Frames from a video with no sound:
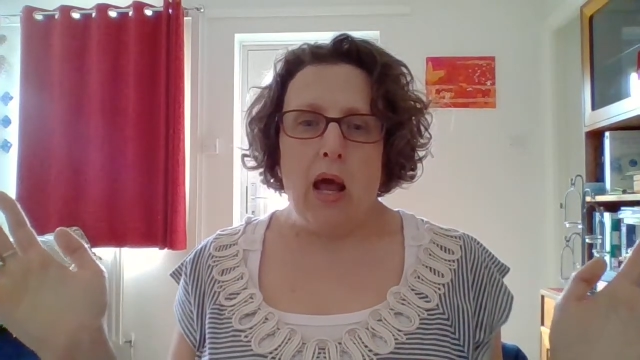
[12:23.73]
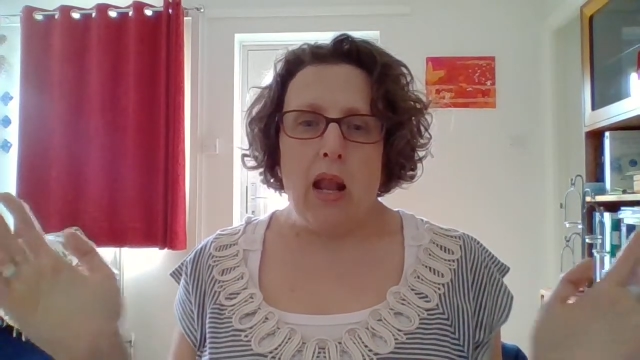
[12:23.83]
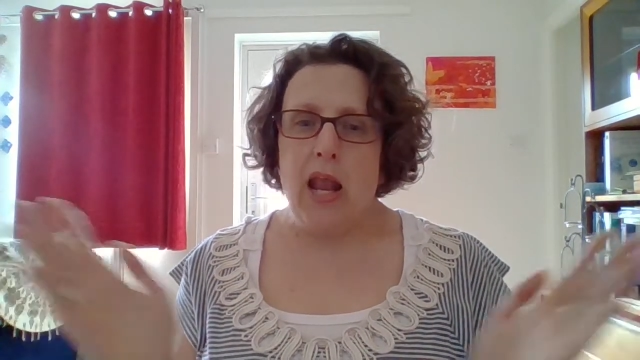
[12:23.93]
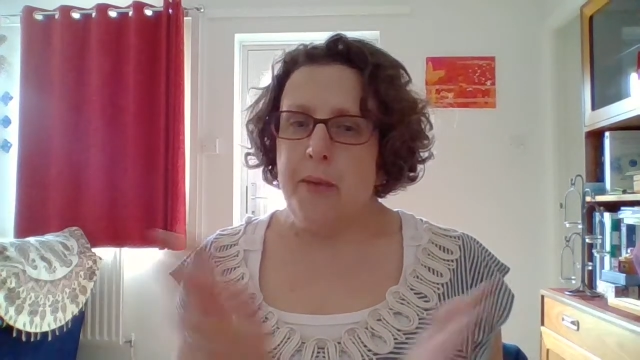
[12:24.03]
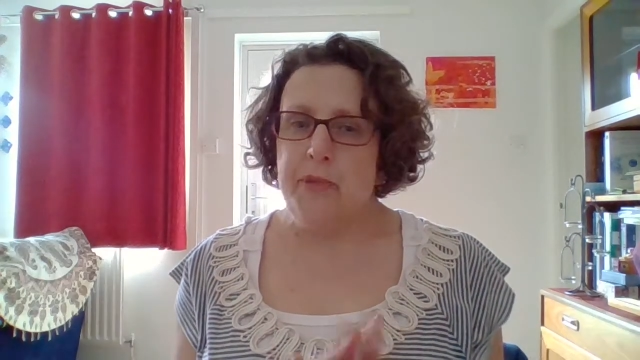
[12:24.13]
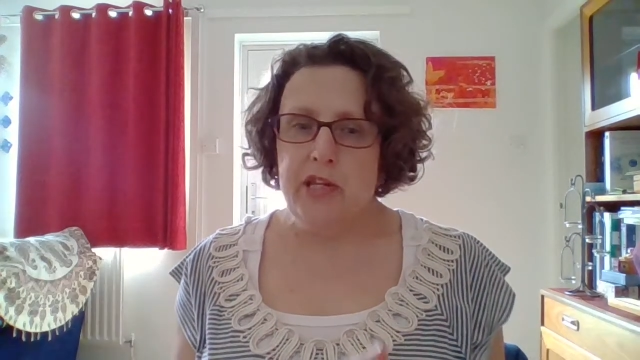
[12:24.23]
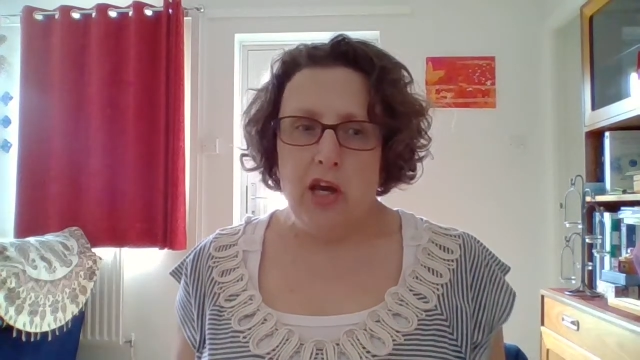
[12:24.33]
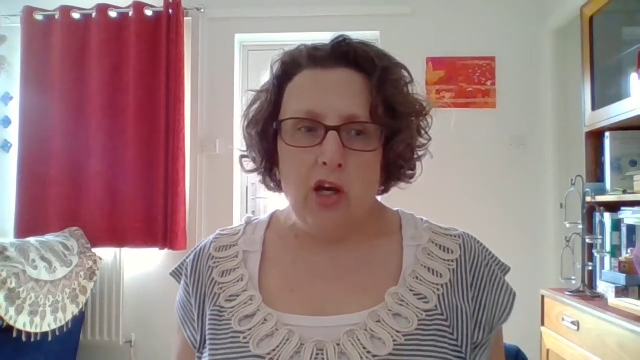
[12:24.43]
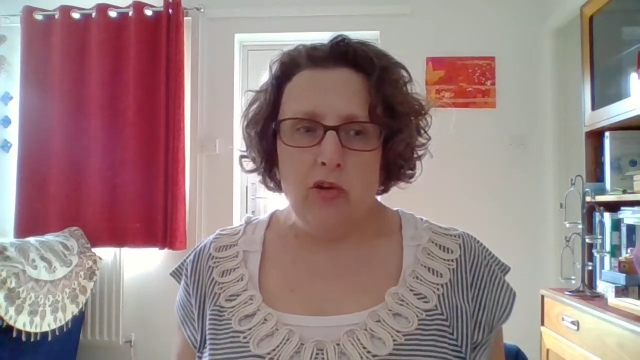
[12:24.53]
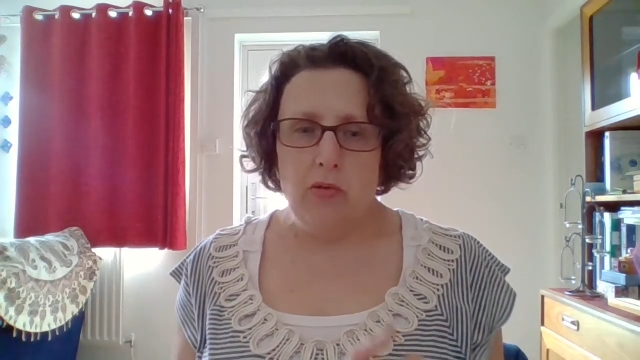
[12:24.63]
Let me
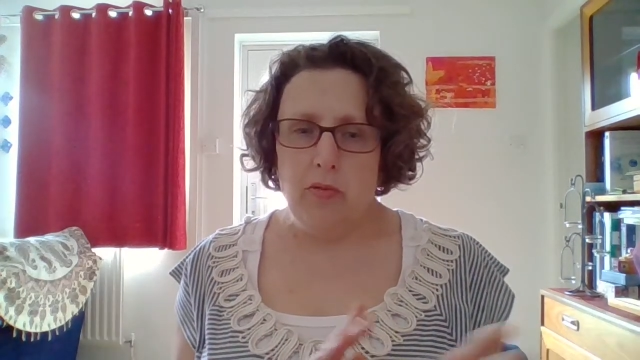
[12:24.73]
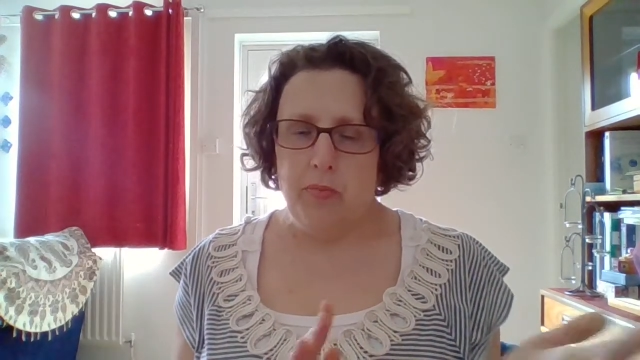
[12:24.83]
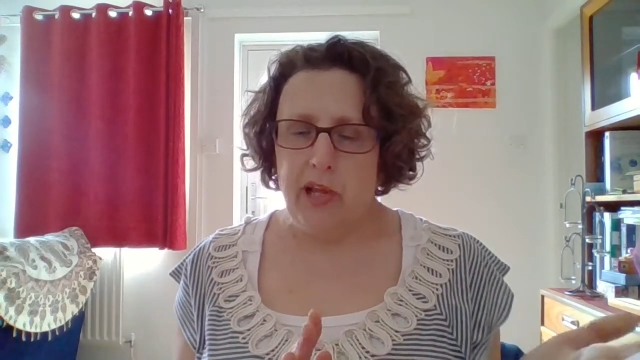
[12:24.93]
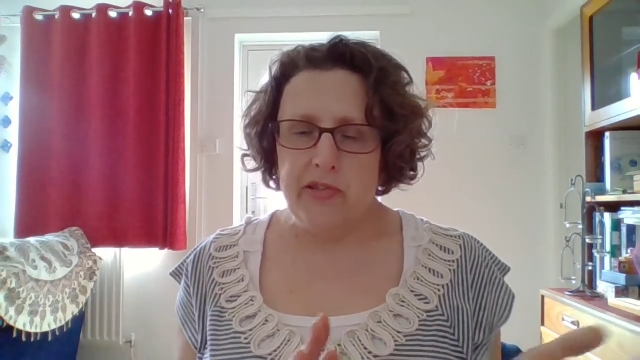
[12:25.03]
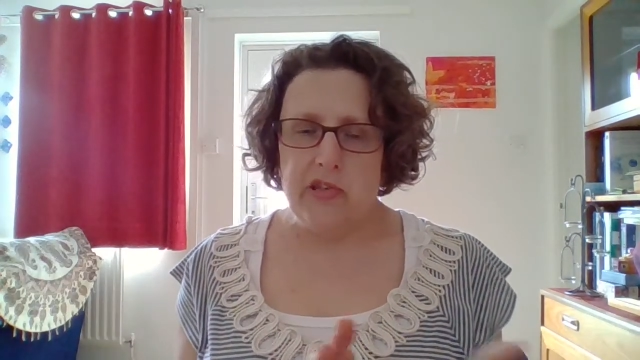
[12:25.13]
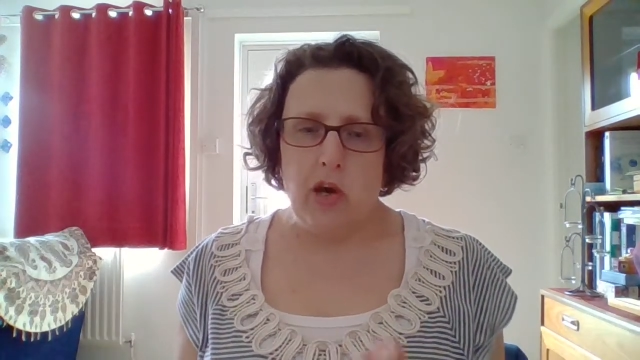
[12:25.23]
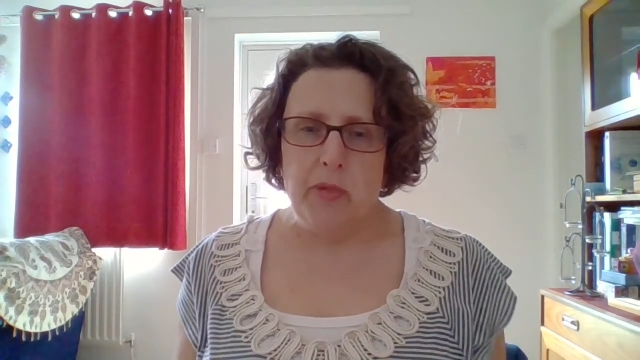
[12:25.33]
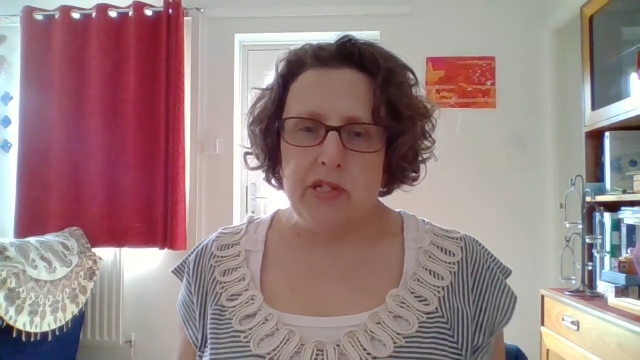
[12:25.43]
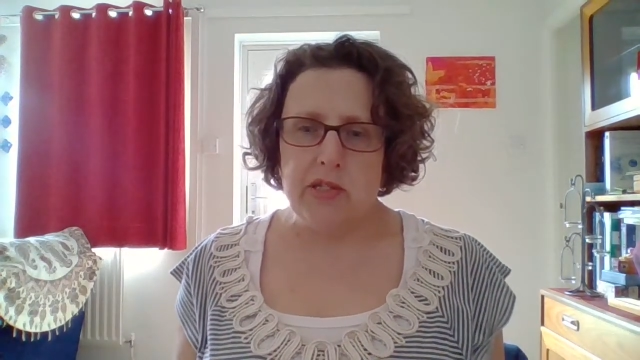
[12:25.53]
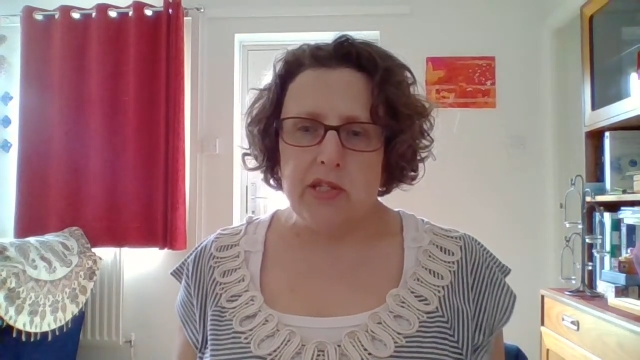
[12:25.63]
know, place a
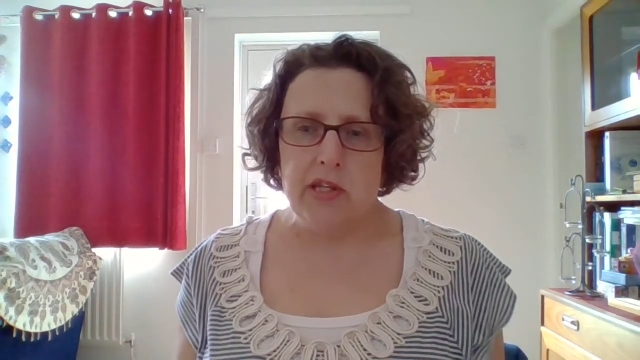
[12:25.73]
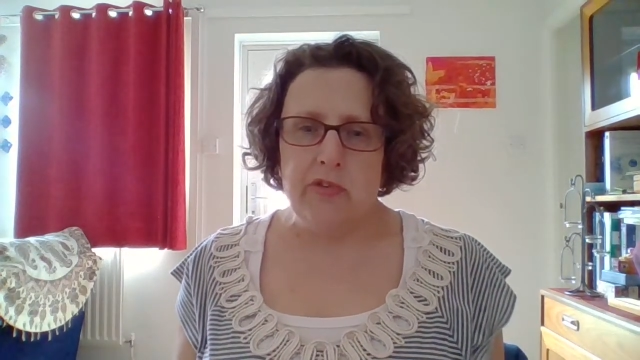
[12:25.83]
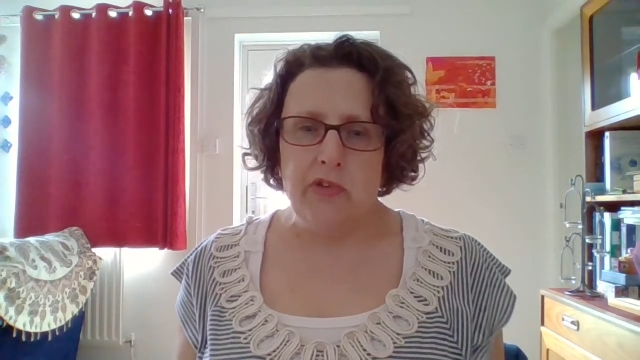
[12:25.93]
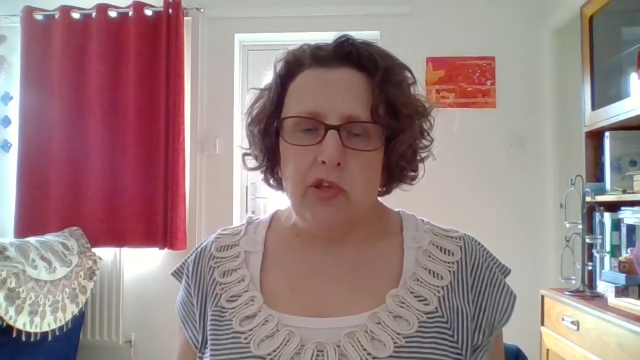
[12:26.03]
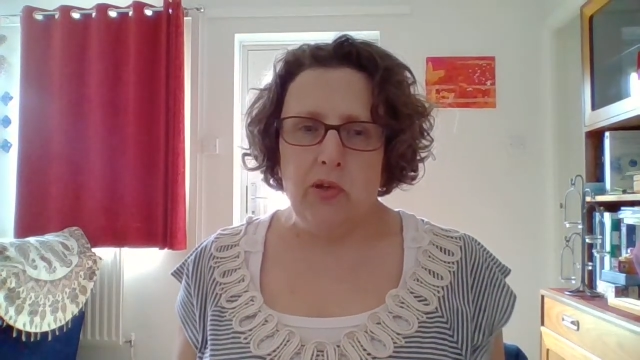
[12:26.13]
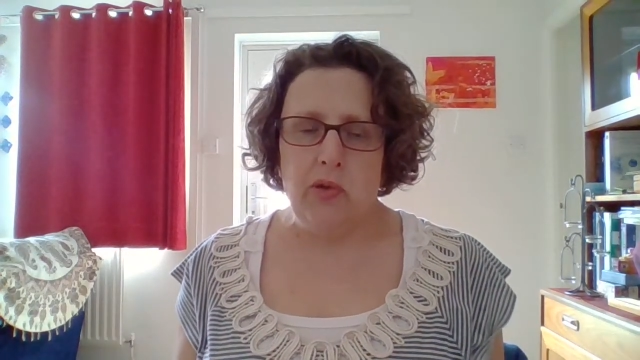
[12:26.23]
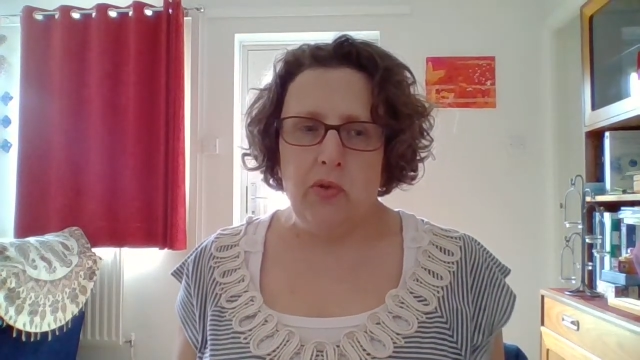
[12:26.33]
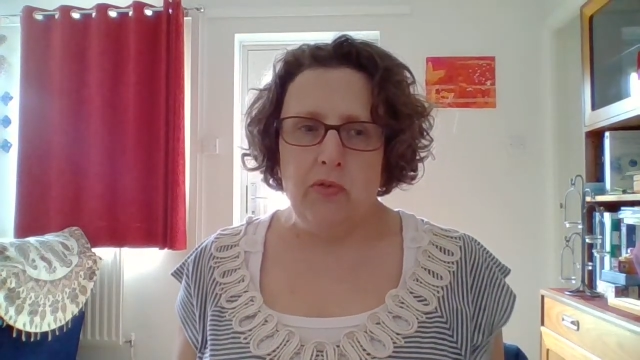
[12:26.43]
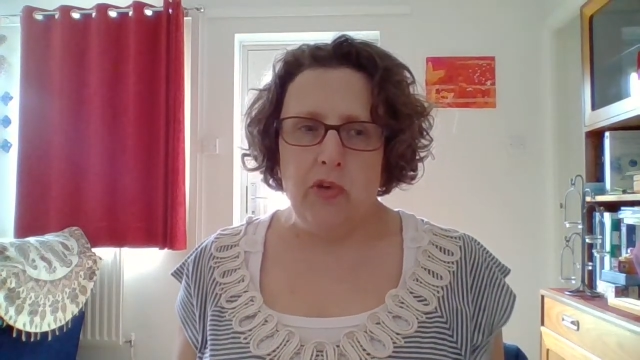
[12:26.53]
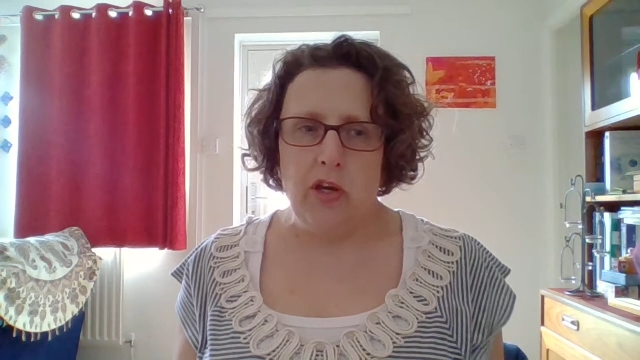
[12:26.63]
comment if
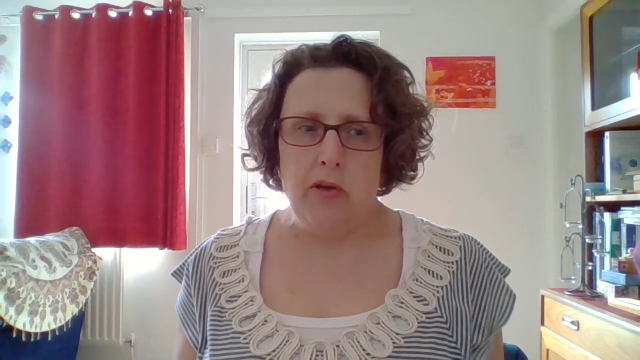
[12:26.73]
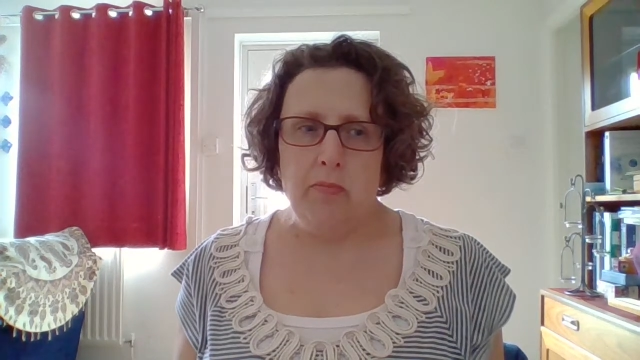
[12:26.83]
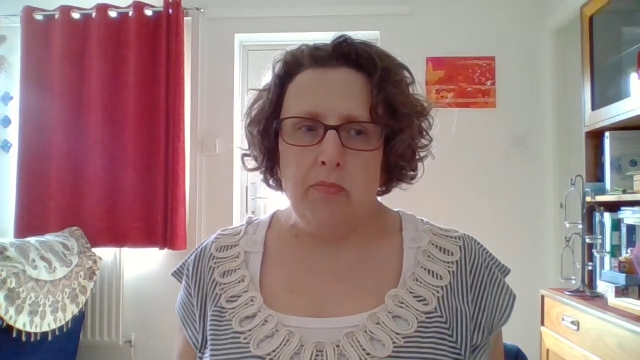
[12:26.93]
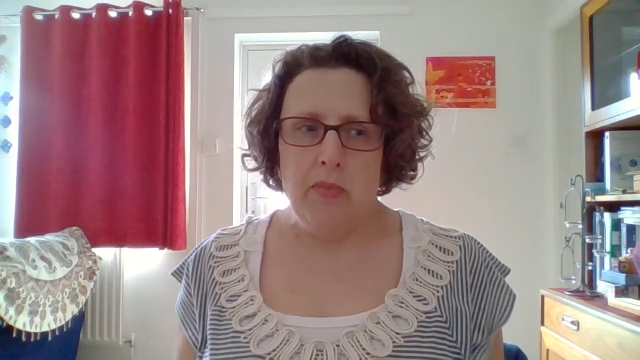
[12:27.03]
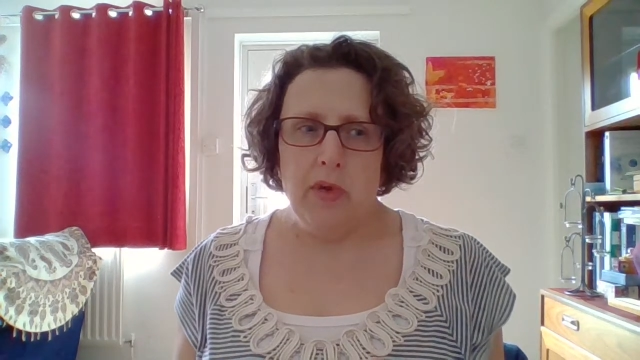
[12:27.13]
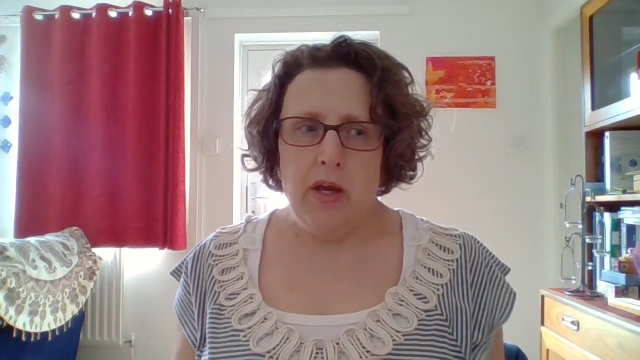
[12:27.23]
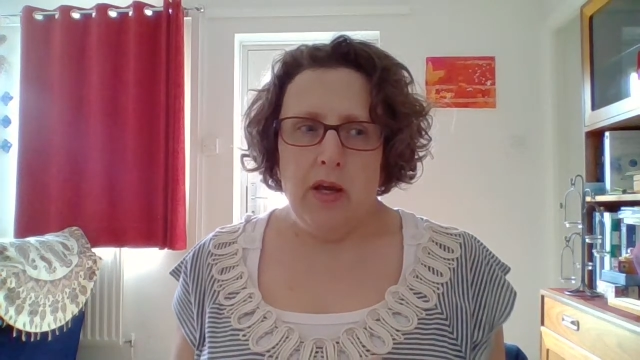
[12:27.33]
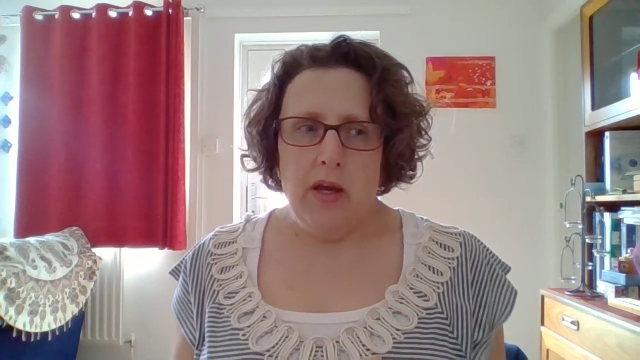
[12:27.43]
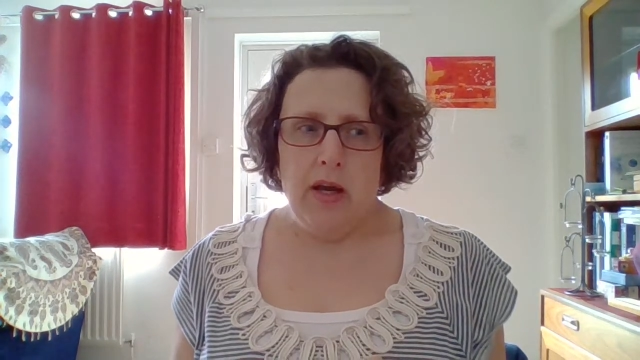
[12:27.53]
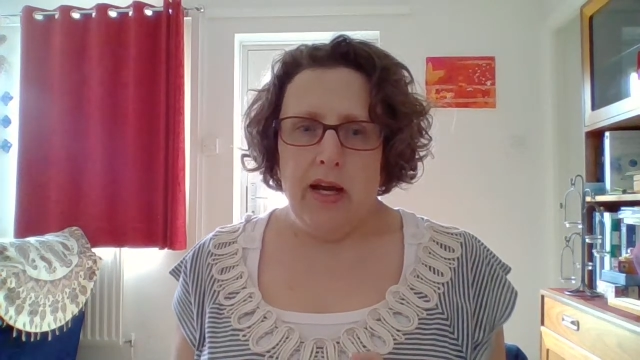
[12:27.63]
you've
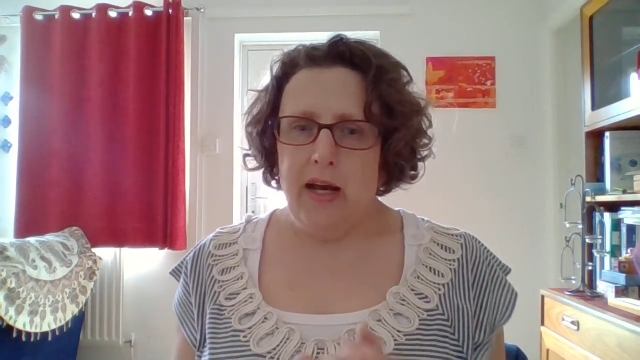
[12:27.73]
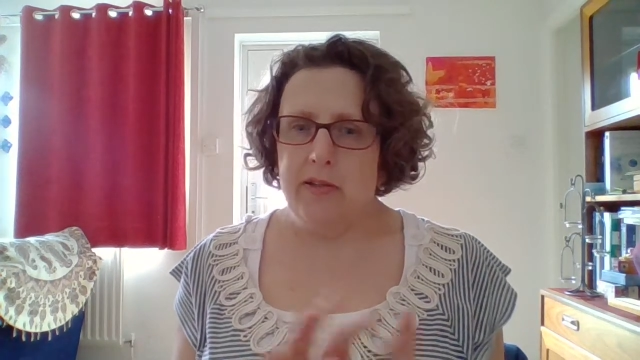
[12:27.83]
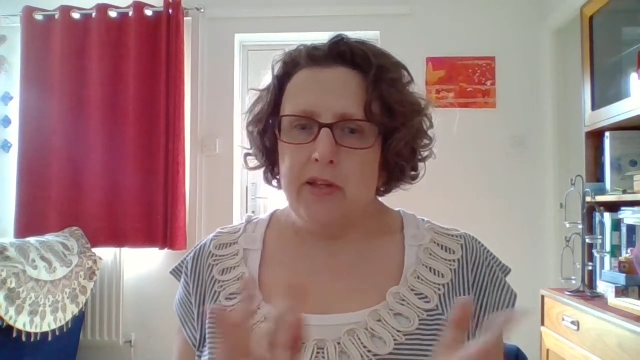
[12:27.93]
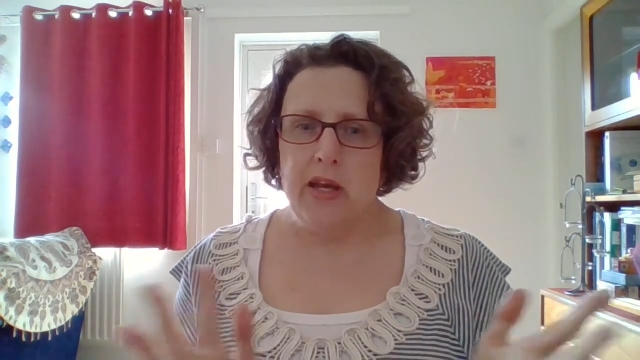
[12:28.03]
had